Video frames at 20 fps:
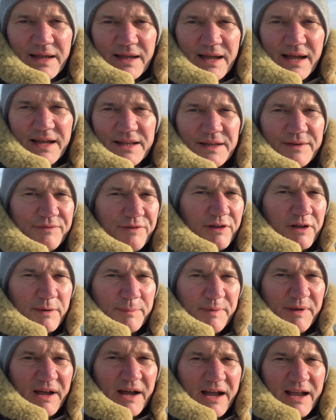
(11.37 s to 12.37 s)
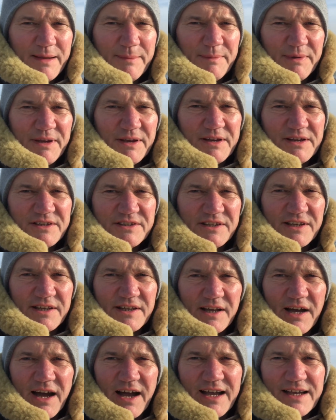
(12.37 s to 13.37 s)
And if you look behind me, you can see
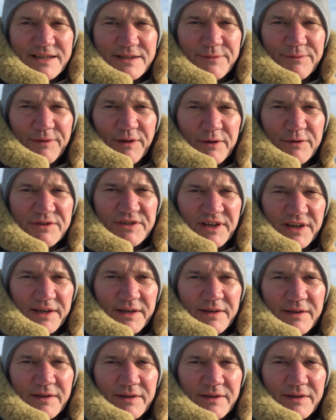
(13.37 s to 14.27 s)
the ice floating.